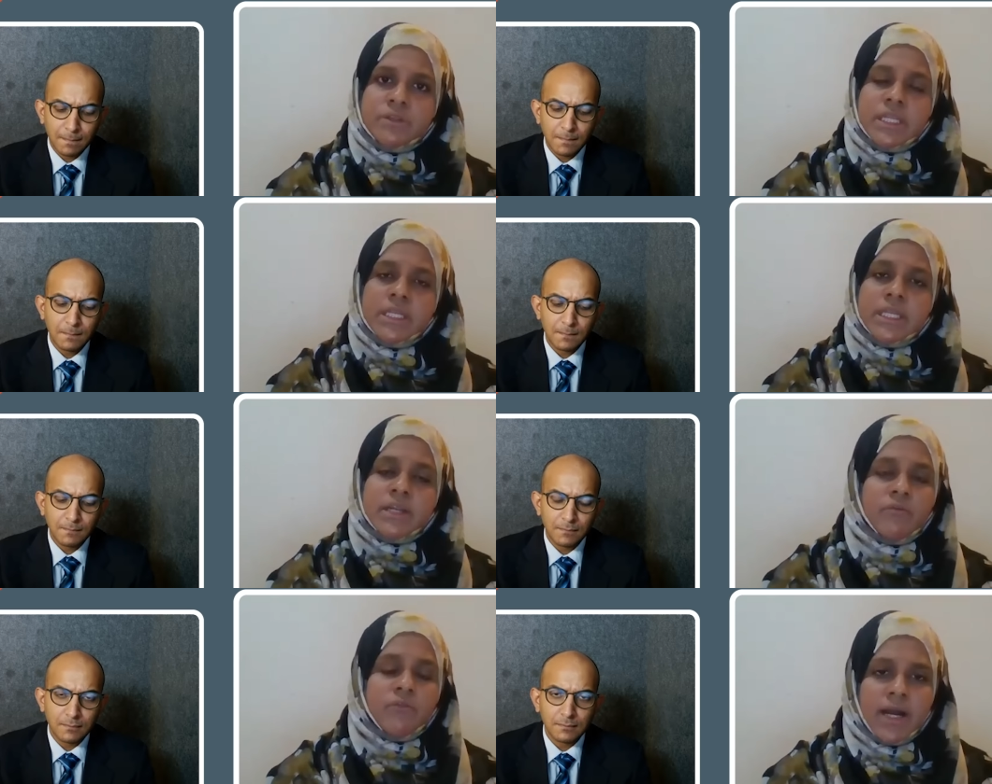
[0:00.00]
Speaker 1: with India
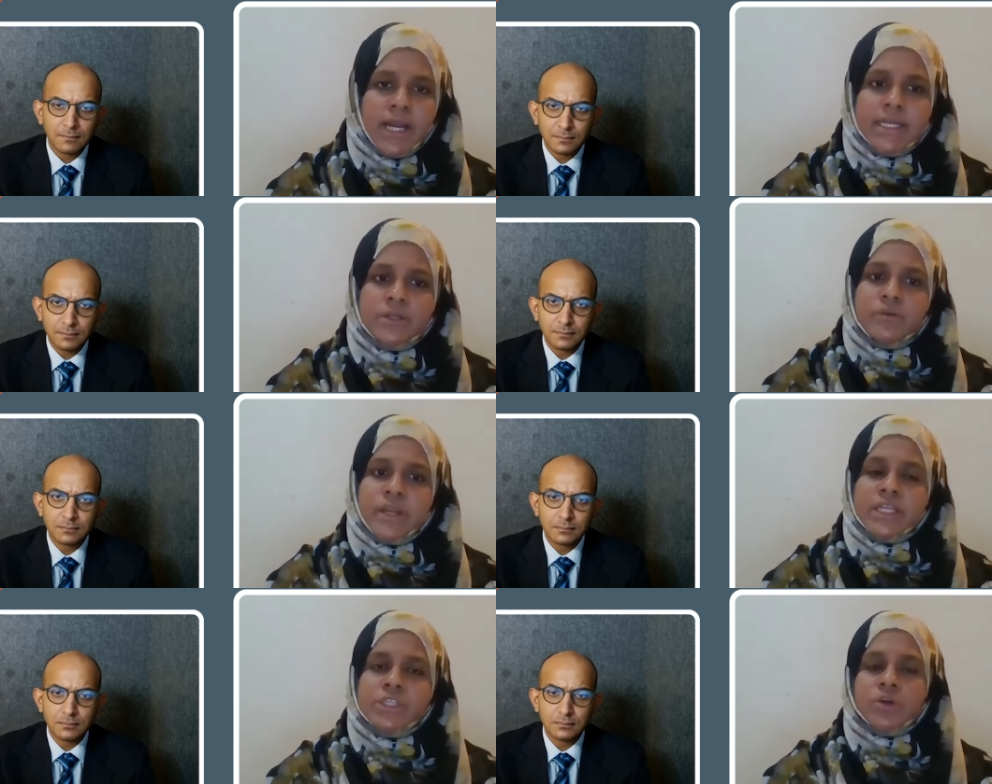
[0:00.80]
in a wide
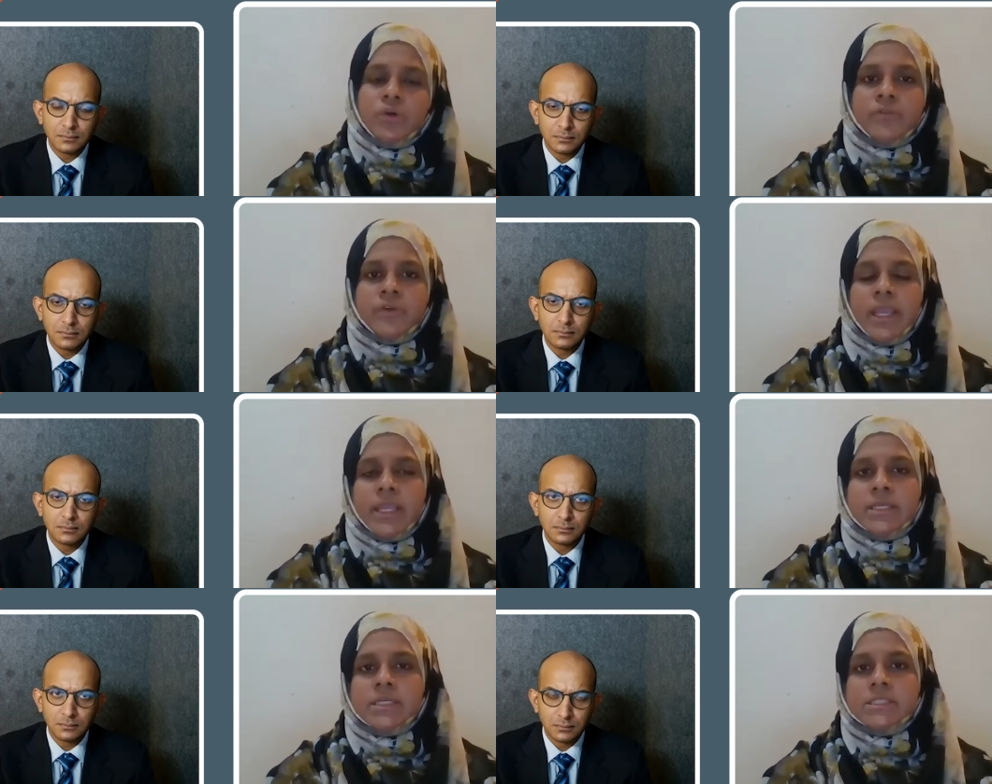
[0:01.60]
range of
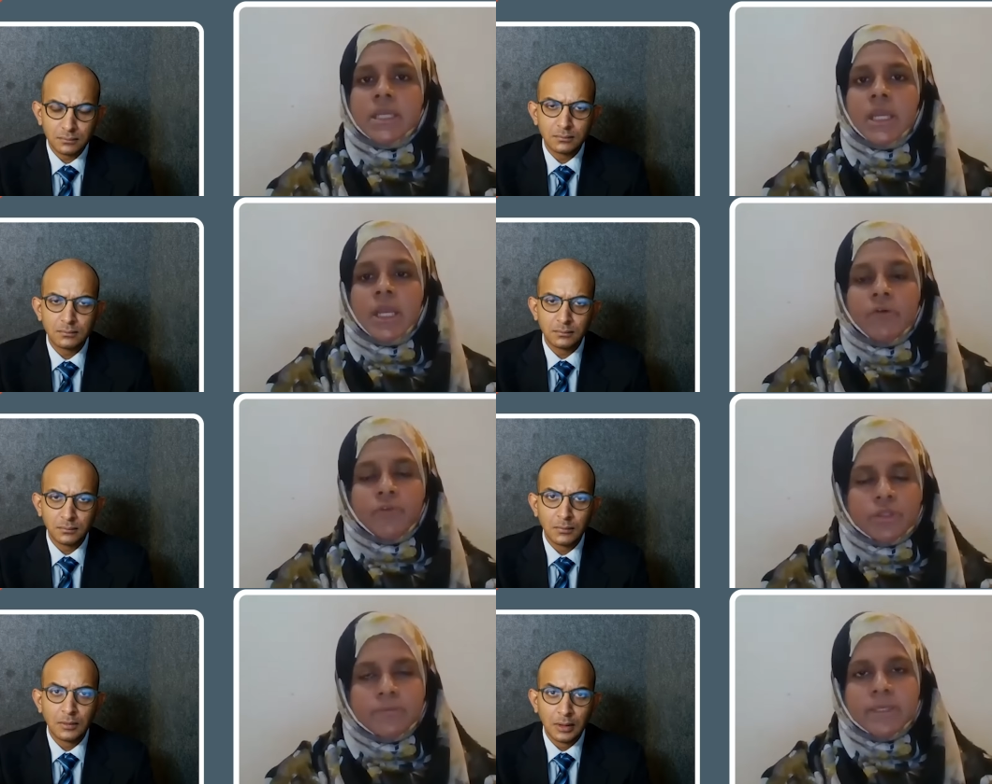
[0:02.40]
areas
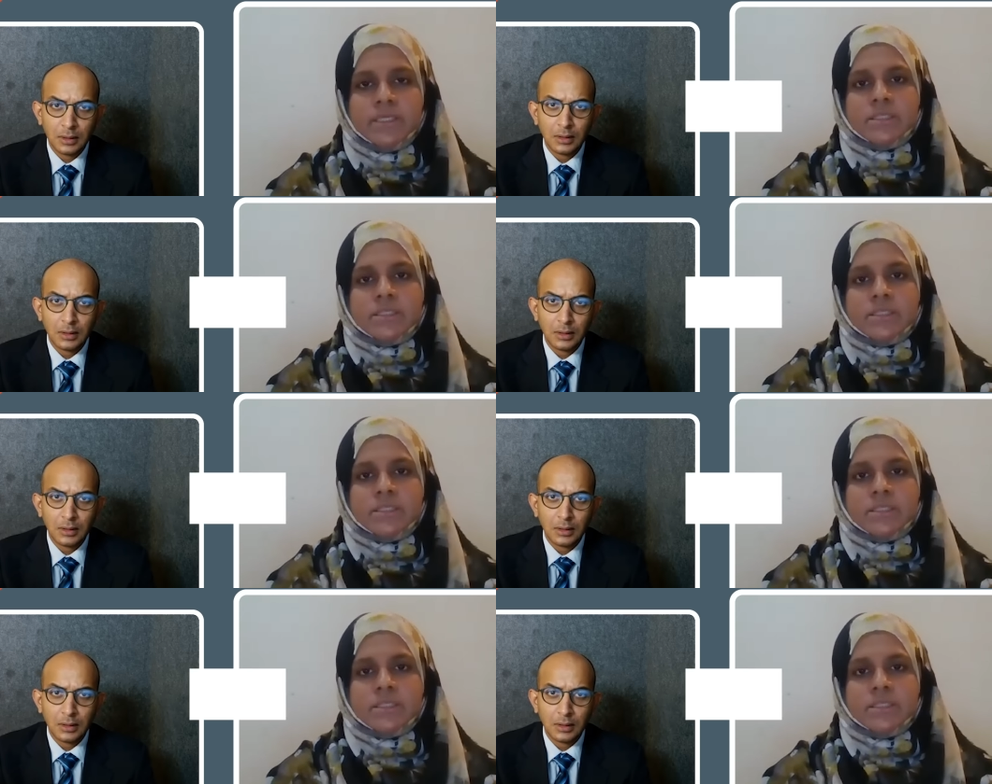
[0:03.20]
for the peace